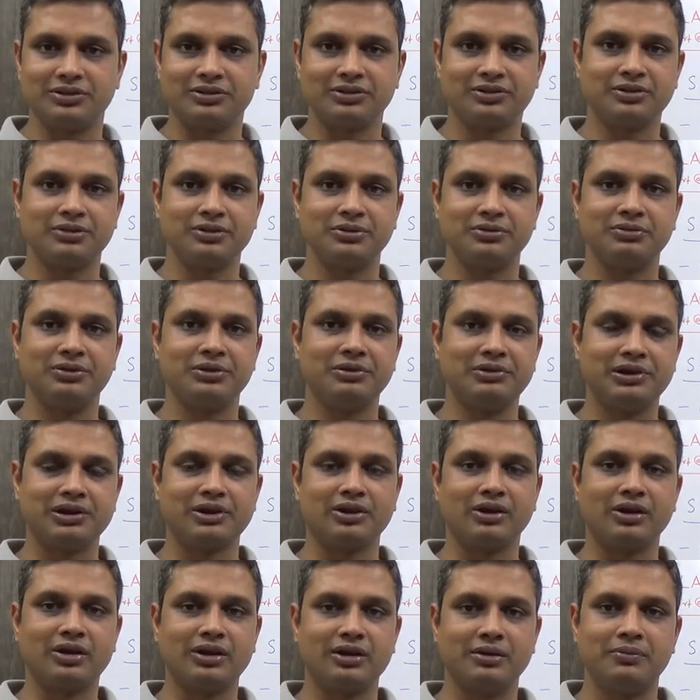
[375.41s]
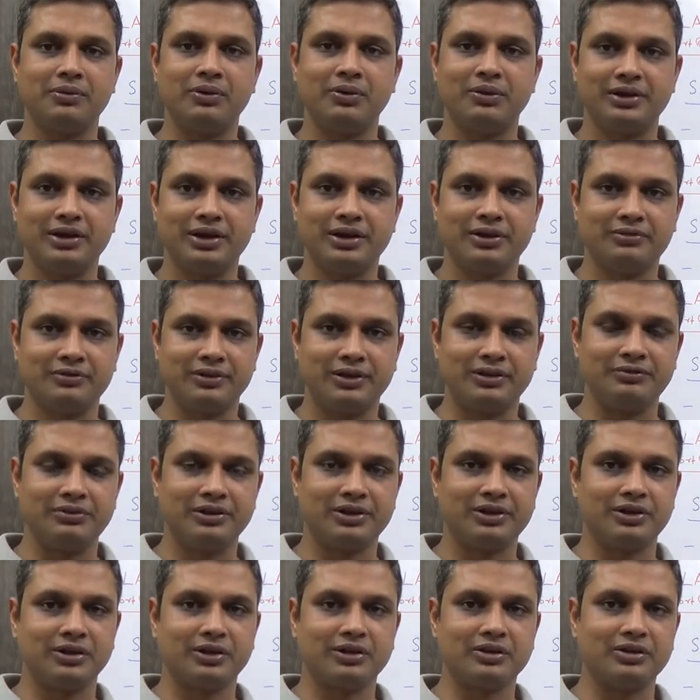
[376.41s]
So we will talk about it when we
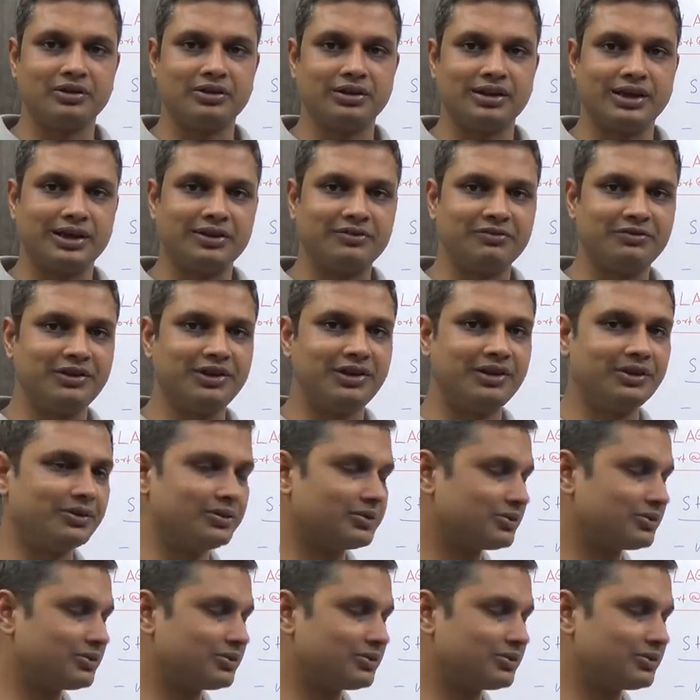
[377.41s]
talk on that video.